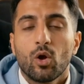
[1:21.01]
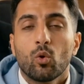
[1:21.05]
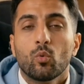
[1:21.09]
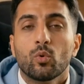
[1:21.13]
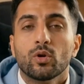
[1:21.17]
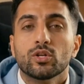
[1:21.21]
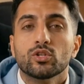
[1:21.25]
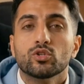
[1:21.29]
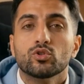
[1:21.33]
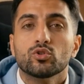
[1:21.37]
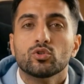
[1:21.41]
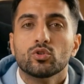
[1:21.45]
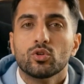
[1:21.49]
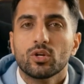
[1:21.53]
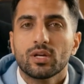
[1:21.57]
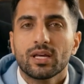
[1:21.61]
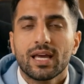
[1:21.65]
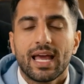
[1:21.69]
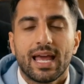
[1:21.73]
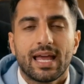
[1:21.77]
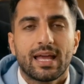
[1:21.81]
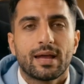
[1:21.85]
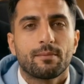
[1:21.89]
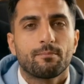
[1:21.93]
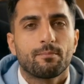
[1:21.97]
When you look
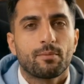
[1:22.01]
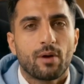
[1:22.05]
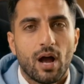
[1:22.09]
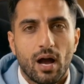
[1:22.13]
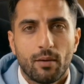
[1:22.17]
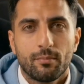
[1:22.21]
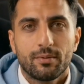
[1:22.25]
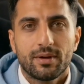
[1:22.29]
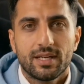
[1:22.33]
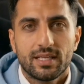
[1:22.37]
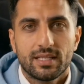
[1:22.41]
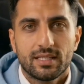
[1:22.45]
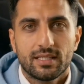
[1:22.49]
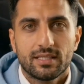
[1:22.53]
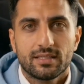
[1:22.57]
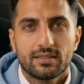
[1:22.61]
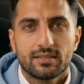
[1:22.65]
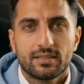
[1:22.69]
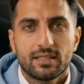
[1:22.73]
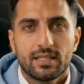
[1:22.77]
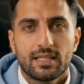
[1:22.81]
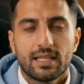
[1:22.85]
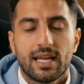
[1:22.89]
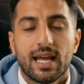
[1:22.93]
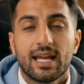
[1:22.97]
at a property
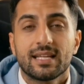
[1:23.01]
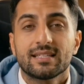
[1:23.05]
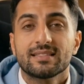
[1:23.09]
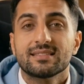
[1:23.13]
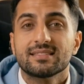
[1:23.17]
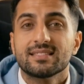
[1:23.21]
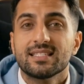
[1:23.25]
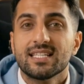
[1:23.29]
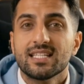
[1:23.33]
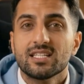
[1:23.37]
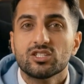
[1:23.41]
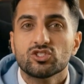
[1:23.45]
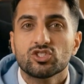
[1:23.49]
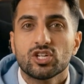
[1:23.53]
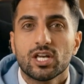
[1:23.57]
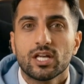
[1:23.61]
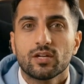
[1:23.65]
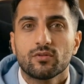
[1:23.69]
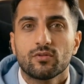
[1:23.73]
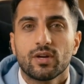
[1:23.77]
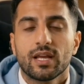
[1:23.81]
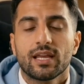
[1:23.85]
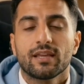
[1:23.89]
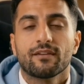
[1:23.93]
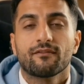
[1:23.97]
listing and see it
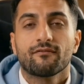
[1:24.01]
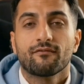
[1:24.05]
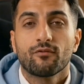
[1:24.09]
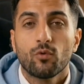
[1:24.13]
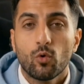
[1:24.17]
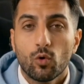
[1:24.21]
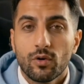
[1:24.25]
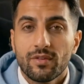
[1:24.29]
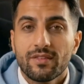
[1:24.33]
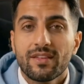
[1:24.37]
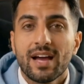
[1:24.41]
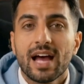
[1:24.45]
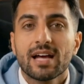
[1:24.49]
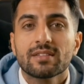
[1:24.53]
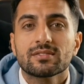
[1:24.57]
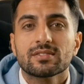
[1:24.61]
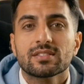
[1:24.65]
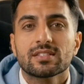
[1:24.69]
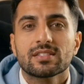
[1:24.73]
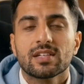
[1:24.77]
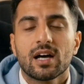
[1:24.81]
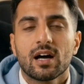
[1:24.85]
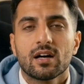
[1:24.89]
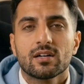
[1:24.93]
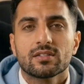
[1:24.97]
generating
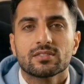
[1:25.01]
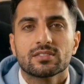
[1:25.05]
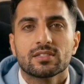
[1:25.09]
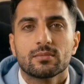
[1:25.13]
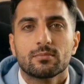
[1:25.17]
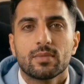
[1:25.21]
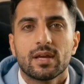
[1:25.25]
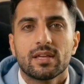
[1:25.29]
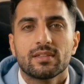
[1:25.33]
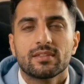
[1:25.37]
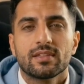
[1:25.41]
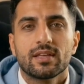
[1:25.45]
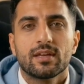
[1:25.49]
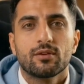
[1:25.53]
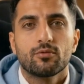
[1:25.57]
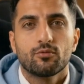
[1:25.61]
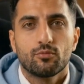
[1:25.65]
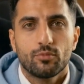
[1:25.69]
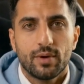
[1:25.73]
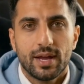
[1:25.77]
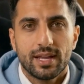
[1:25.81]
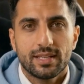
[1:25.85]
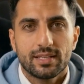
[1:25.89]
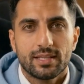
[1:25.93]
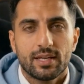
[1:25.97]
$4,000 a month
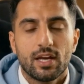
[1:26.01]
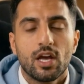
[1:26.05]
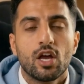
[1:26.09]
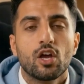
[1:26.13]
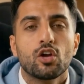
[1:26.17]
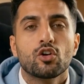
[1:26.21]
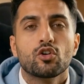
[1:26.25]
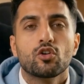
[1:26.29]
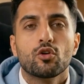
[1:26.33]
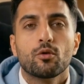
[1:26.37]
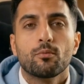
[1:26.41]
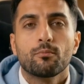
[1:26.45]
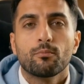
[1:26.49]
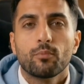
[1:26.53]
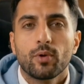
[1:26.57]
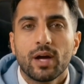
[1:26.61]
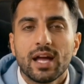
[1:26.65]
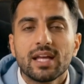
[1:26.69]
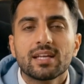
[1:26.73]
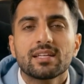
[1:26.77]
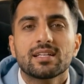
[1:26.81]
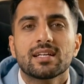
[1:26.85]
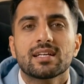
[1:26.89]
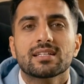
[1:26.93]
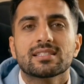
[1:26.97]
in rent, your
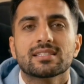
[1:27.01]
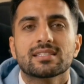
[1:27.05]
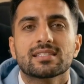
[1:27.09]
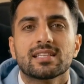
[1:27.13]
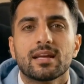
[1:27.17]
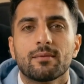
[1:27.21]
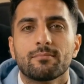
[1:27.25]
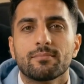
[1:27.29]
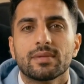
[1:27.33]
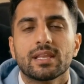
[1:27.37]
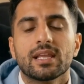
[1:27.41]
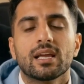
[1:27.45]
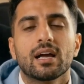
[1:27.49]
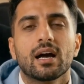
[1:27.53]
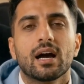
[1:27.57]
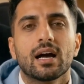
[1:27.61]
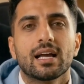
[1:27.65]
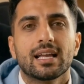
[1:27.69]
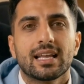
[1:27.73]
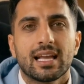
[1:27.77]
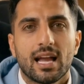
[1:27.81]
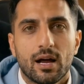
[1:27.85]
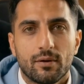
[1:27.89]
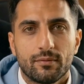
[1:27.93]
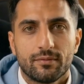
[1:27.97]
brain does something
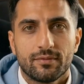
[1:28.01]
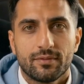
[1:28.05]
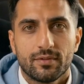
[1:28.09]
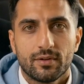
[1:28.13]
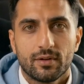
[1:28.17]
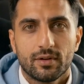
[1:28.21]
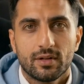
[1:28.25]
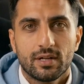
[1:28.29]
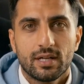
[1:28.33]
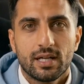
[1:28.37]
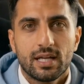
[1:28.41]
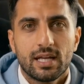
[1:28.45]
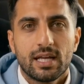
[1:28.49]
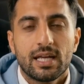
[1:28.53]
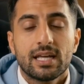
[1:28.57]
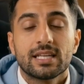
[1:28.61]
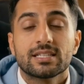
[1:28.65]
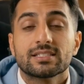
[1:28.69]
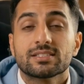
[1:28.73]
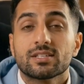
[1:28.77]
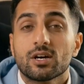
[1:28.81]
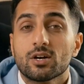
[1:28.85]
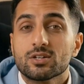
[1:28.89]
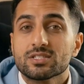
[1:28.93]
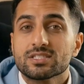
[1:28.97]
unhelpful.
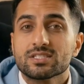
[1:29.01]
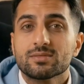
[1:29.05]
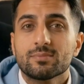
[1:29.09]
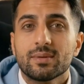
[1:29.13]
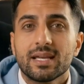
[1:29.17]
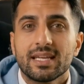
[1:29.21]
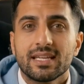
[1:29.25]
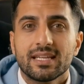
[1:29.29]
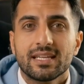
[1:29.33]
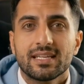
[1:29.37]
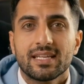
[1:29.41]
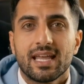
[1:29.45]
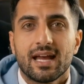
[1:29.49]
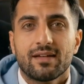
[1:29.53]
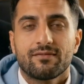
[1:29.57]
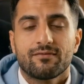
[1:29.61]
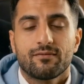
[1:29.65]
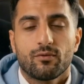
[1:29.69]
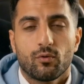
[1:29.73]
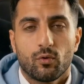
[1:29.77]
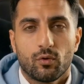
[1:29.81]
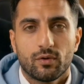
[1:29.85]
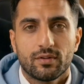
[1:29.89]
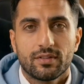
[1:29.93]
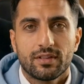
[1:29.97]
It starts spending that
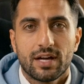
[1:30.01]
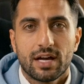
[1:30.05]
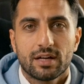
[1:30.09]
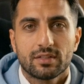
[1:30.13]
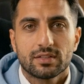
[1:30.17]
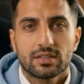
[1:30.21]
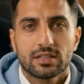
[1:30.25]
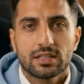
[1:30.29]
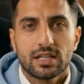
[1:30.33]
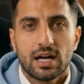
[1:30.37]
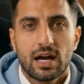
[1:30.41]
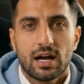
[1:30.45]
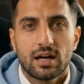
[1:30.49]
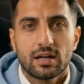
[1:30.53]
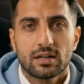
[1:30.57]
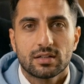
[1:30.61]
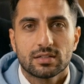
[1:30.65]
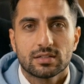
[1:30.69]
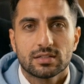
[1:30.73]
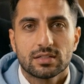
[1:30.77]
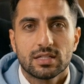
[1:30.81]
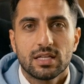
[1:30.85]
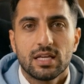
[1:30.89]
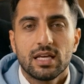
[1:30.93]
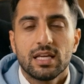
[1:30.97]

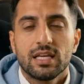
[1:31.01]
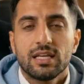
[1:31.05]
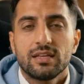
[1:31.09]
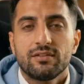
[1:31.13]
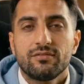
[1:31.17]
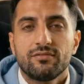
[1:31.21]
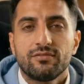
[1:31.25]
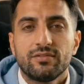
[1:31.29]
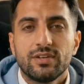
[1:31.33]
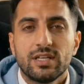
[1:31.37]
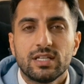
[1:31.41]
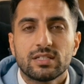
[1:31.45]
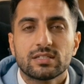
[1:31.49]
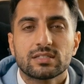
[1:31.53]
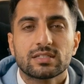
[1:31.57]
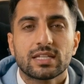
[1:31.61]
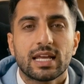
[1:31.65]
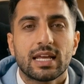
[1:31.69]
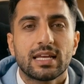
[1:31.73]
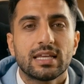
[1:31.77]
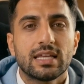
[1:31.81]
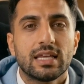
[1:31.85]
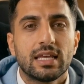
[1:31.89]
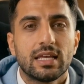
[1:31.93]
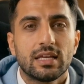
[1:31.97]
$4,000. It feels
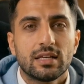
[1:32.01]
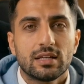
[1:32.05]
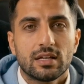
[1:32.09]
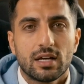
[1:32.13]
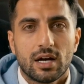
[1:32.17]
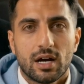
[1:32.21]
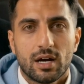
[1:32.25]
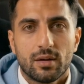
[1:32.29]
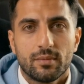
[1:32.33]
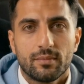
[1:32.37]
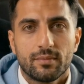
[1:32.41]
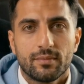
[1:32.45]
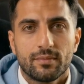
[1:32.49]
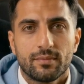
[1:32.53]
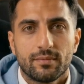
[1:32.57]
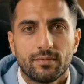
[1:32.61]
like income.